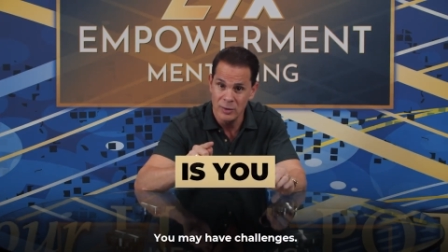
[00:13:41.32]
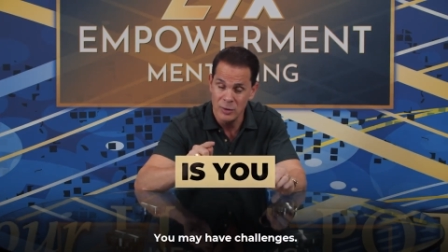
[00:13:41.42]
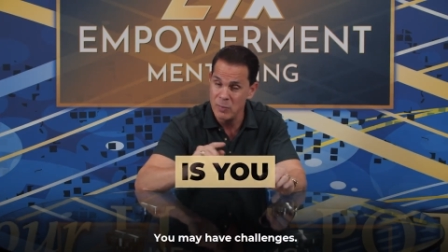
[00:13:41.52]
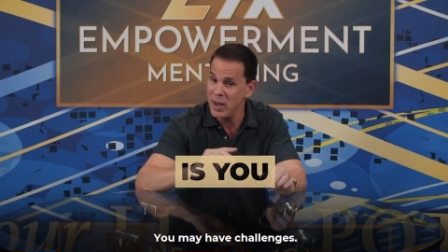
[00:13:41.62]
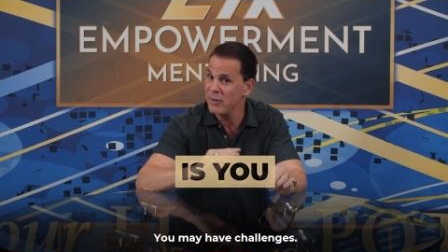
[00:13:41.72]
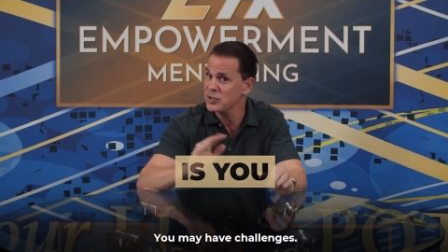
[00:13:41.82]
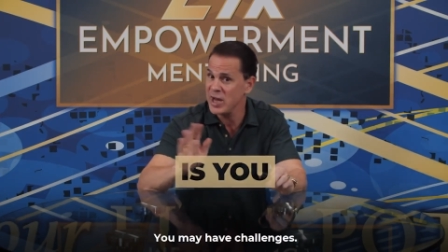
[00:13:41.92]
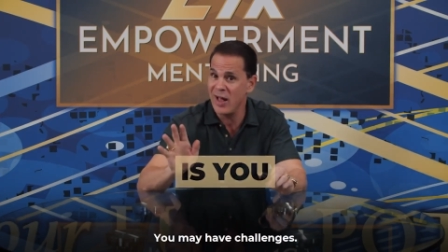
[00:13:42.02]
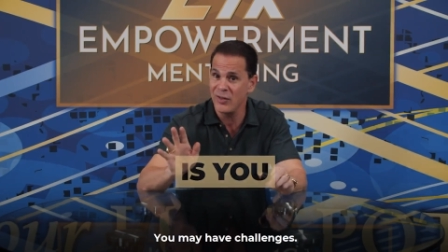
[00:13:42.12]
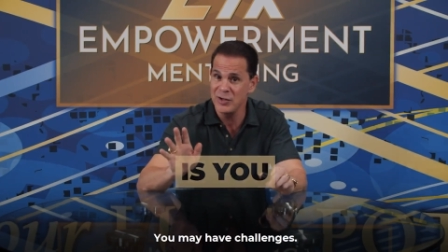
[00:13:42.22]
You may have
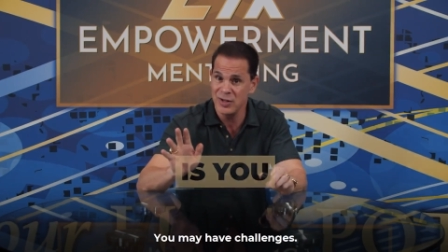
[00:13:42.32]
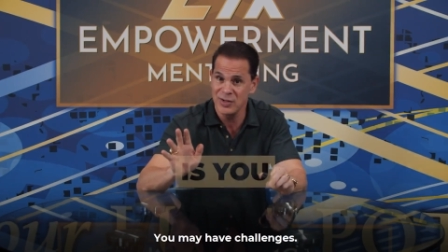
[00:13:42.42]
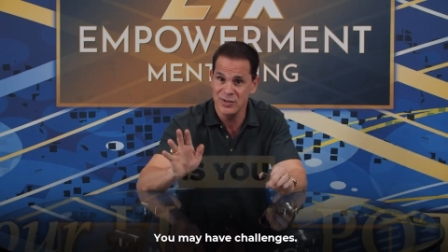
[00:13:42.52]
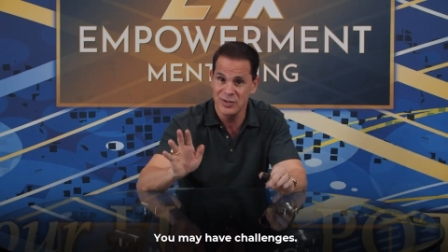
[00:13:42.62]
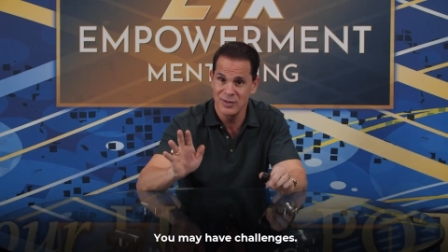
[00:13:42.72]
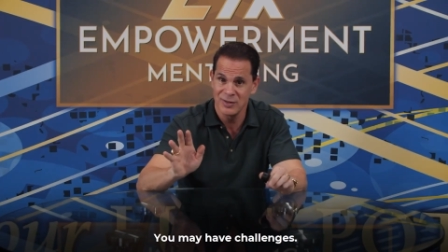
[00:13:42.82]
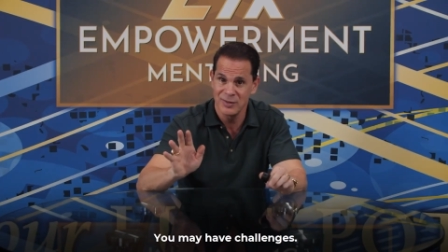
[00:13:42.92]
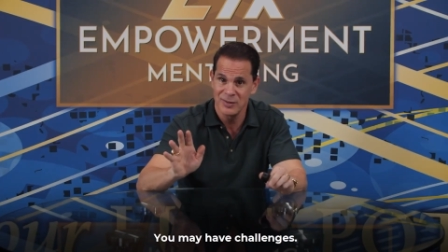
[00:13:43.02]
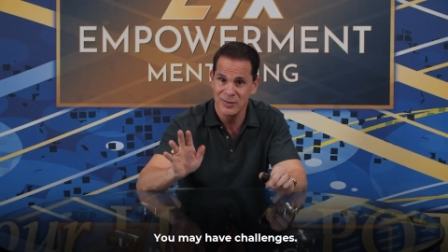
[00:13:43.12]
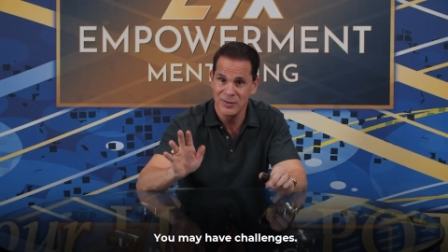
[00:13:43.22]
challenges,
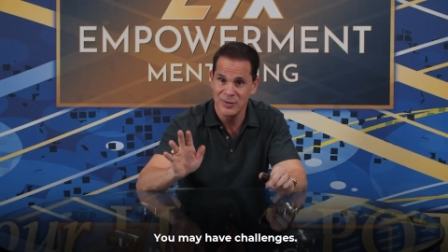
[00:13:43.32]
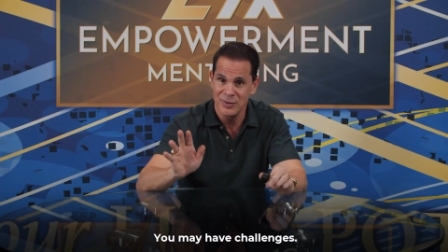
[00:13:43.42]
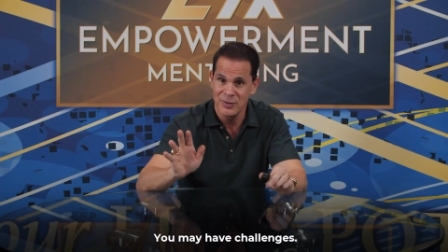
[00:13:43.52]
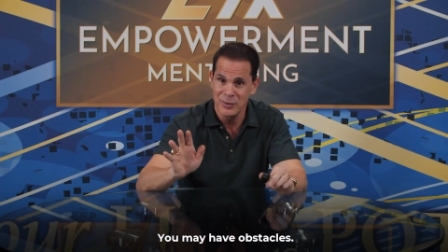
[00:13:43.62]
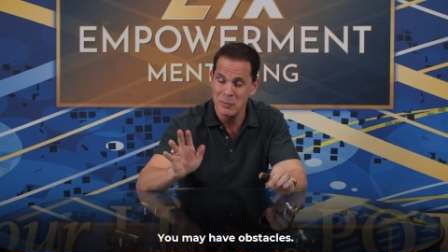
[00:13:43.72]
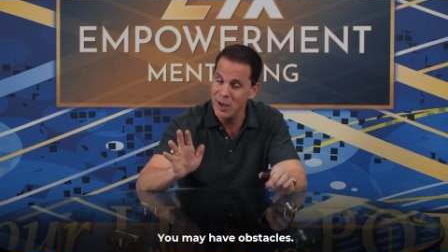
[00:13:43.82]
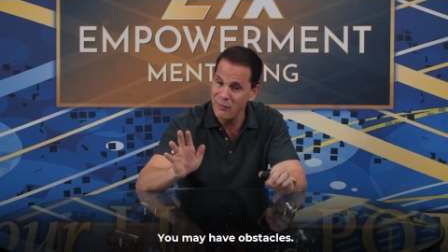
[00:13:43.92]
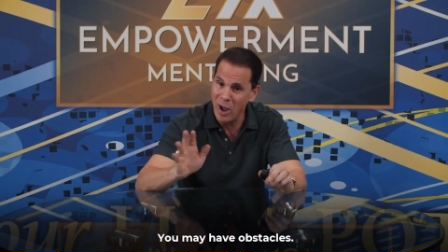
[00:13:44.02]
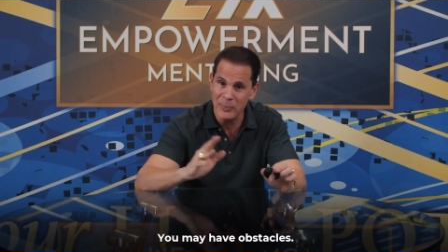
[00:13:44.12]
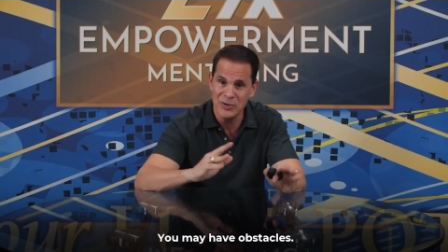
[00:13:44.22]
you may have
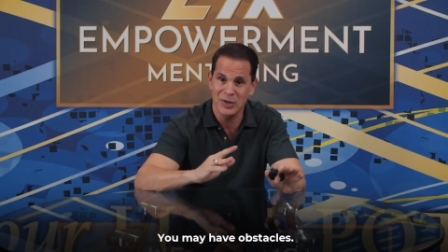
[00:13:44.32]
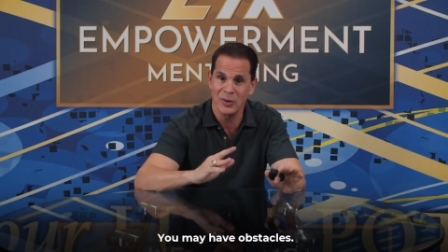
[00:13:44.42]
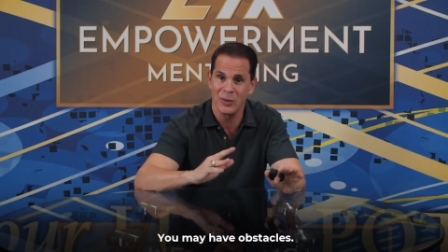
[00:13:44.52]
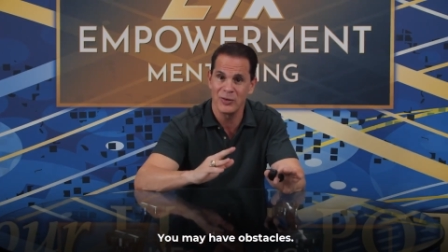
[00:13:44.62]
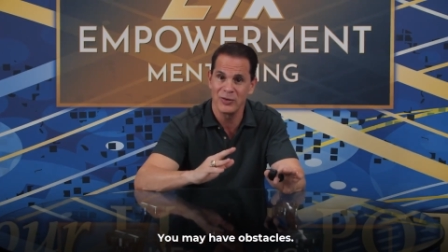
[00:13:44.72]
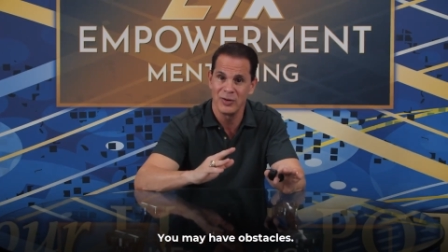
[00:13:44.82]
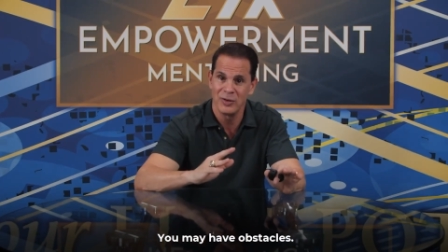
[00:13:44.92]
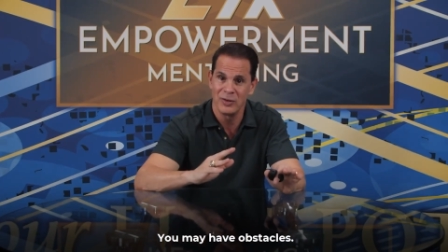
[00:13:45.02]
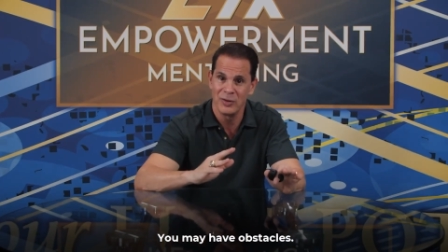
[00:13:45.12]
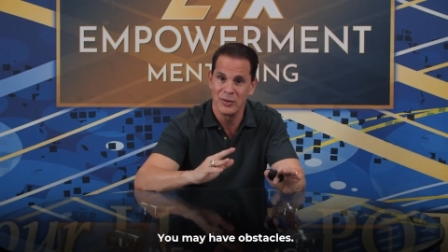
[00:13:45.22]
obstacles,
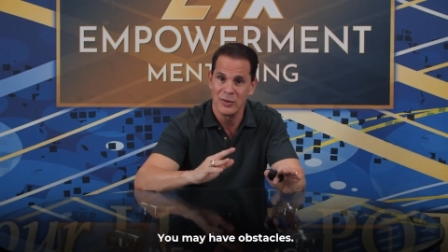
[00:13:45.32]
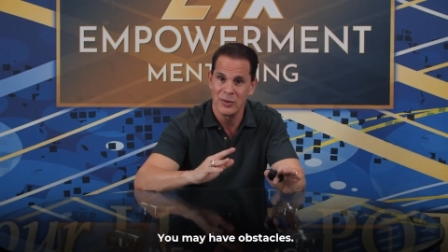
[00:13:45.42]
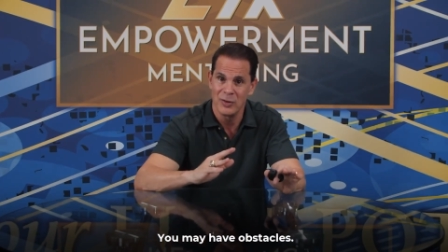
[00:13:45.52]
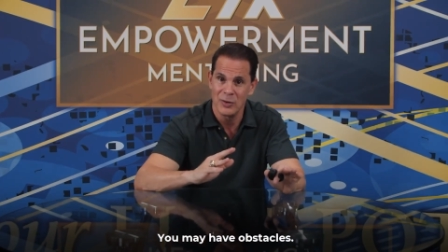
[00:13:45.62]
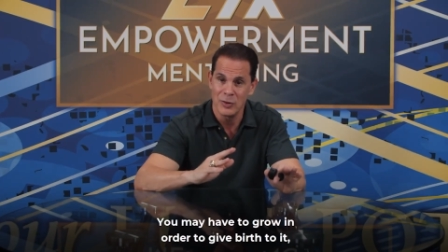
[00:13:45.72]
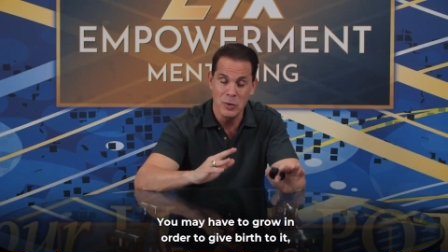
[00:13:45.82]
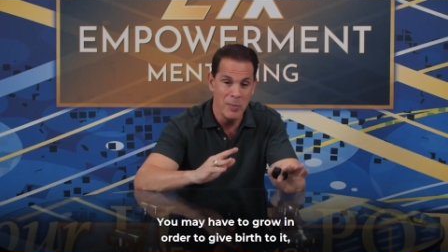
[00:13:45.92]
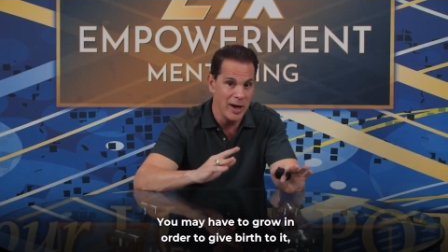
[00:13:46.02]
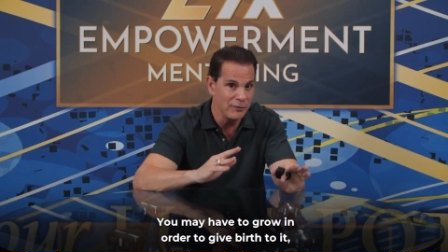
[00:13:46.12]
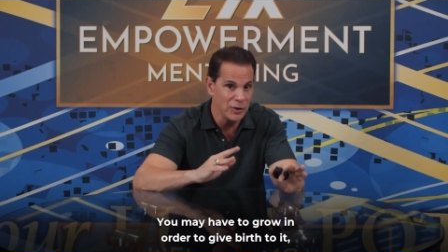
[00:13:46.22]
you
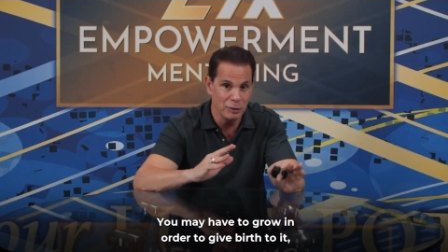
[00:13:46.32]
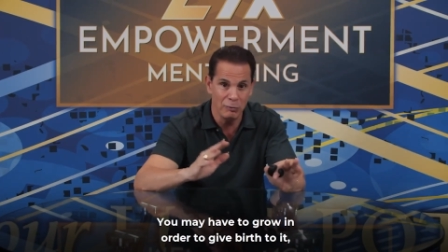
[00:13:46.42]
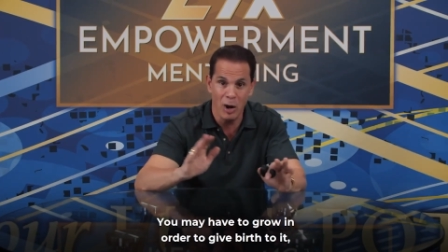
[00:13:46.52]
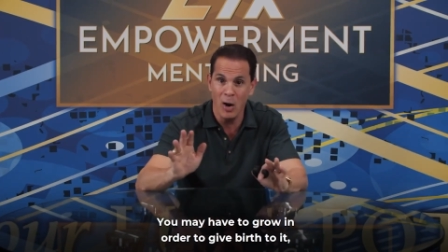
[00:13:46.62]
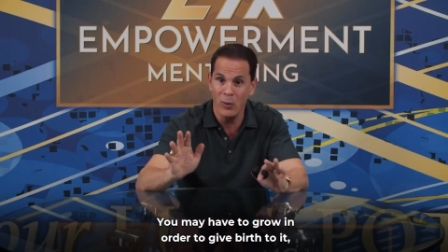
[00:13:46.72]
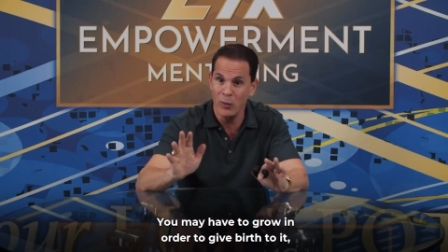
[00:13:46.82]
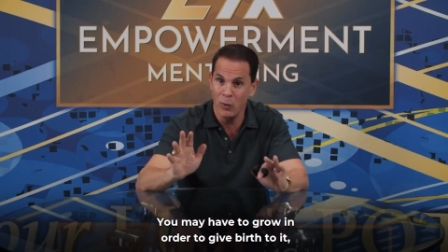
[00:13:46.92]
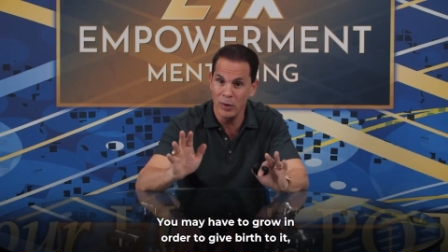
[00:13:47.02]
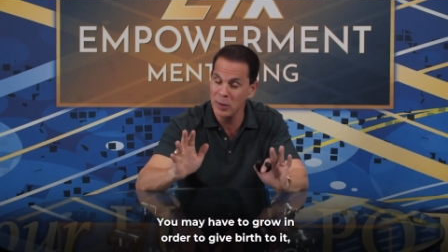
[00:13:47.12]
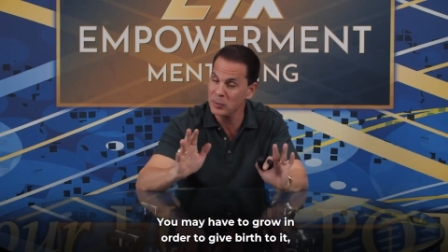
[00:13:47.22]
may have to grow in
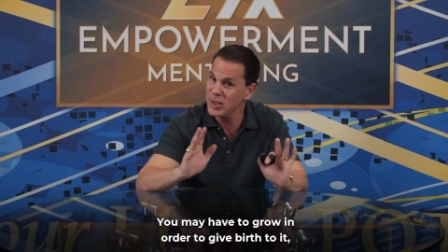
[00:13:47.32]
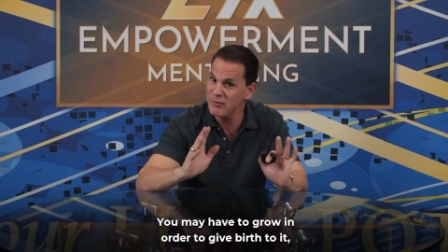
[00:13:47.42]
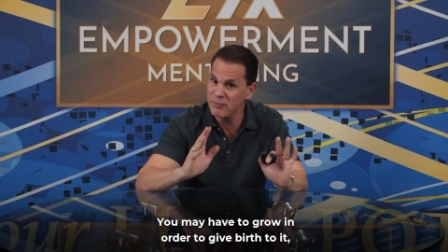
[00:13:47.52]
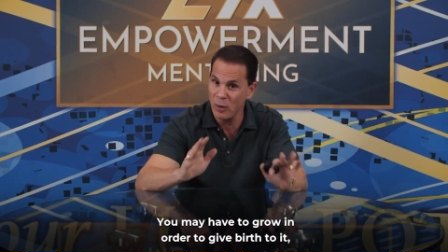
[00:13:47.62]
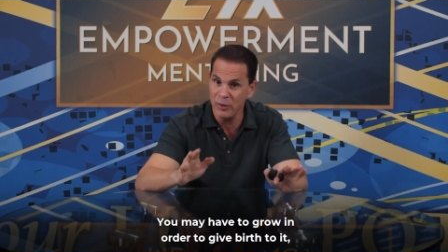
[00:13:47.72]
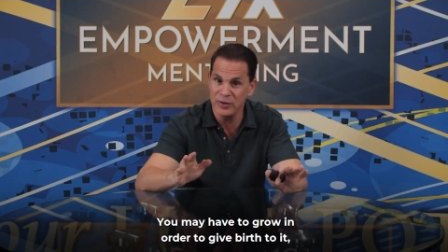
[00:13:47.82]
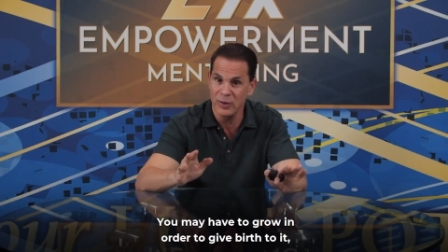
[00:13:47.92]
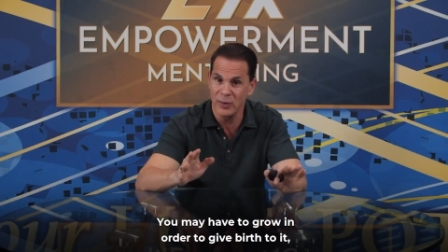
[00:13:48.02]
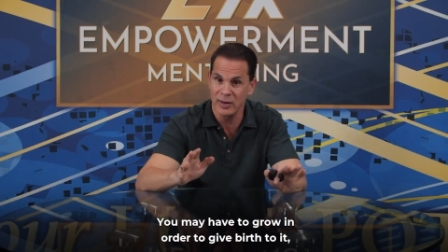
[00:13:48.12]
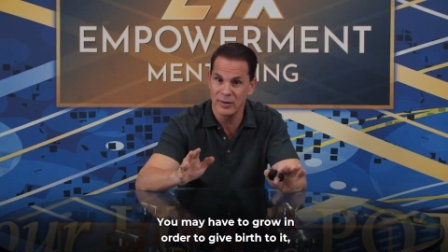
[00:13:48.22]
order to give birth
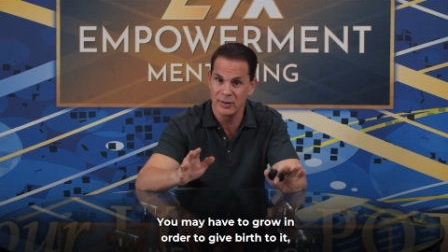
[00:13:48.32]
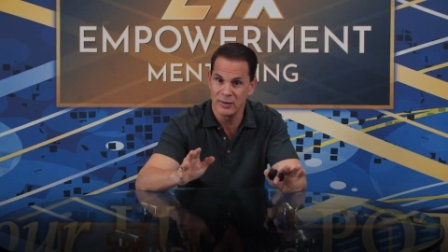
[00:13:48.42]
to it.